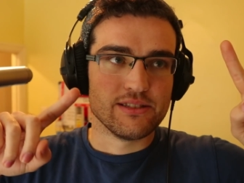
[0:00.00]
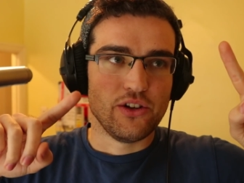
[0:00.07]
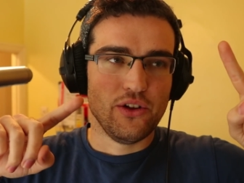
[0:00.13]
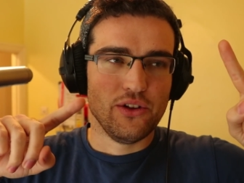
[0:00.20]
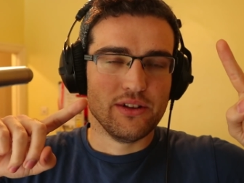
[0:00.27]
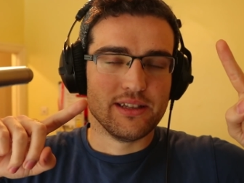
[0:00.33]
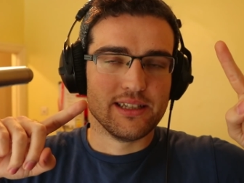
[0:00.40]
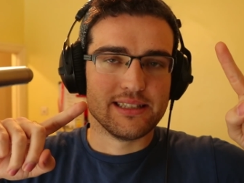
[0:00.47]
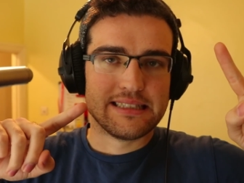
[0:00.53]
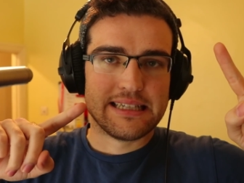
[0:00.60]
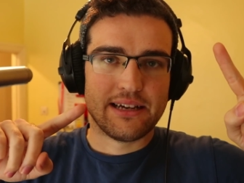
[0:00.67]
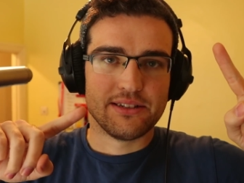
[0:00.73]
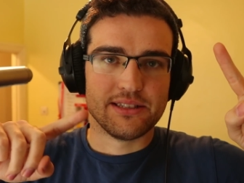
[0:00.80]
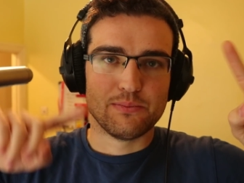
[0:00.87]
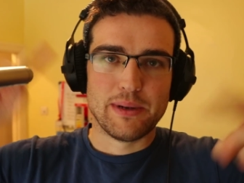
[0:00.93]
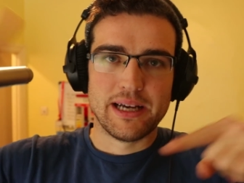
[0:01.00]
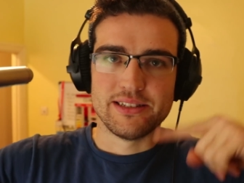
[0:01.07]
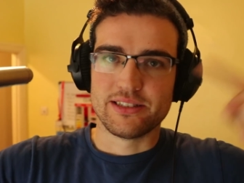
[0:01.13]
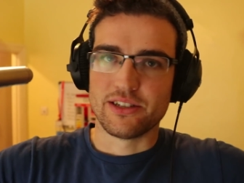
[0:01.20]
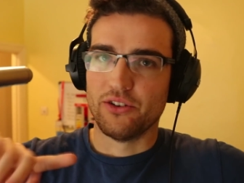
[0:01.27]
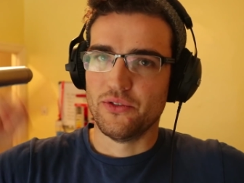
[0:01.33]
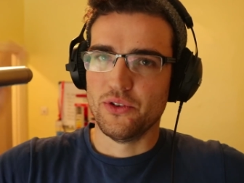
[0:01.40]
all the sound is
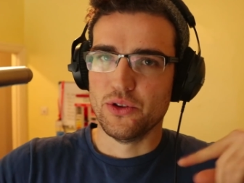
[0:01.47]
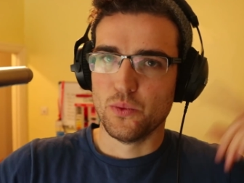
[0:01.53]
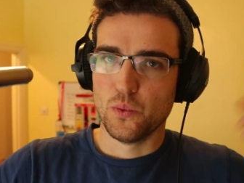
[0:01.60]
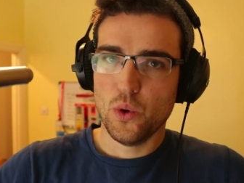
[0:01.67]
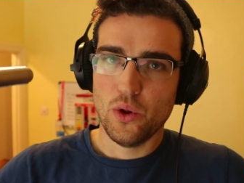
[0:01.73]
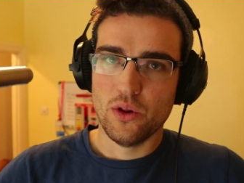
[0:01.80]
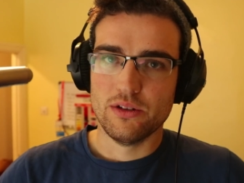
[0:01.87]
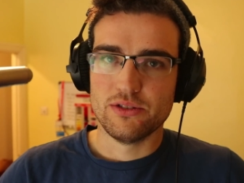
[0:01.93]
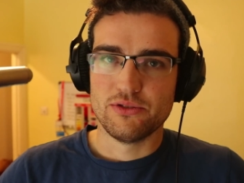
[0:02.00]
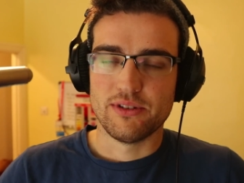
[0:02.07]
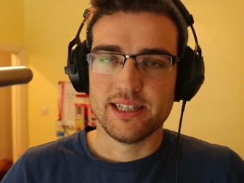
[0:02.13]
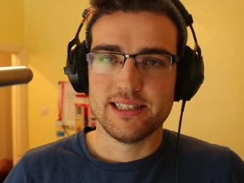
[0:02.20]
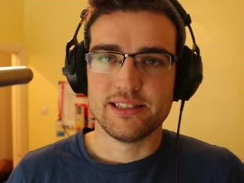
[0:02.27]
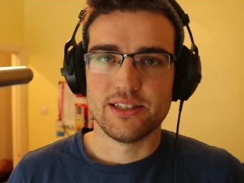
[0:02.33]
bouncing off all the walls, right?